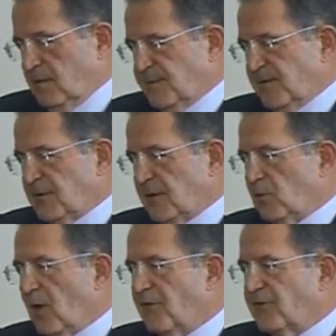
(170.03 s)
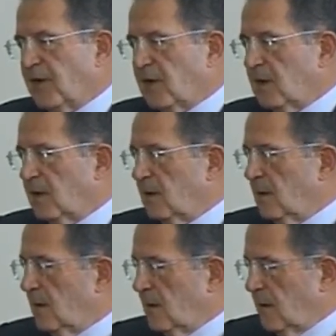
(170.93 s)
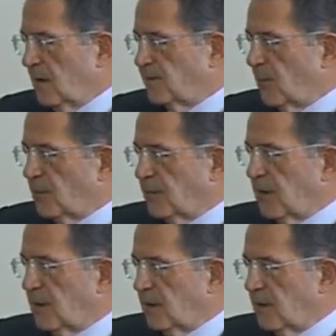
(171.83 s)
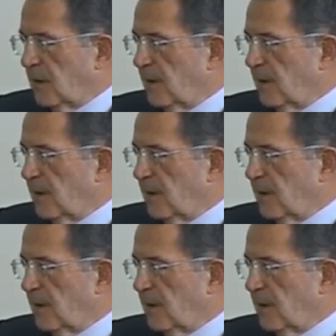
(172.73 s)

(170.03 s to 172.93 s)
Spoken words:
especially to Africa, exporting